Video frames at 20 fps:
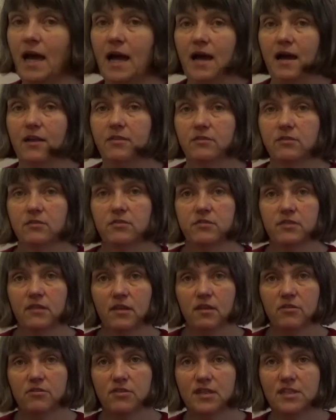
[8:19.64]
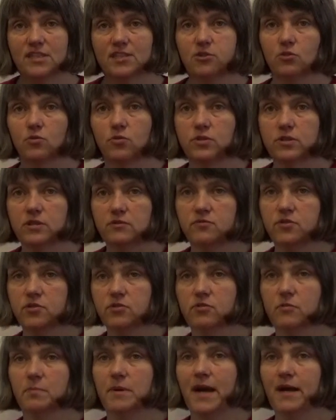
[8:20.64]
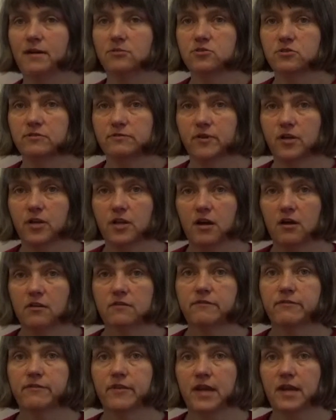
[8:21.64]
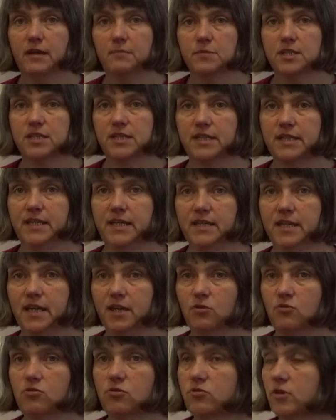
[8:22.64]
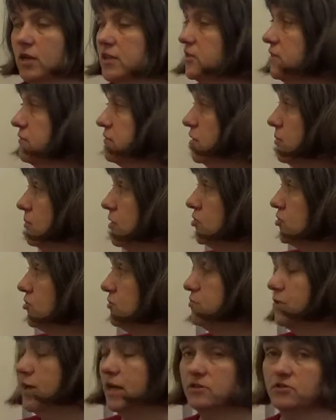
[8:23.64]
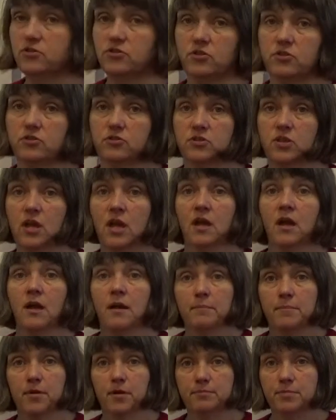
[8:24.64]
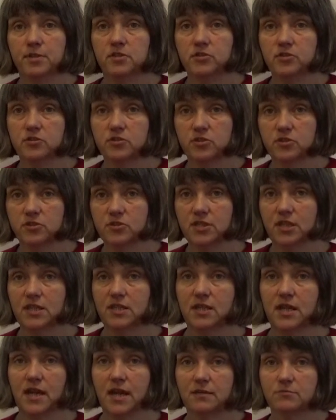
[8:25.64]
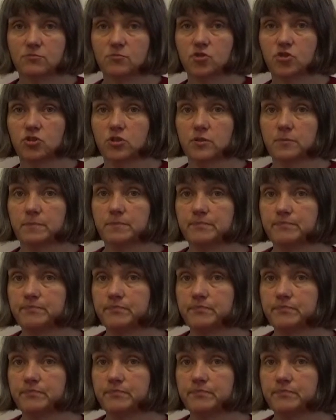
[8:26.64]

And this law gives you the power to fight unfair, misleading or aggressive commercial practices by businesses in Hampshire.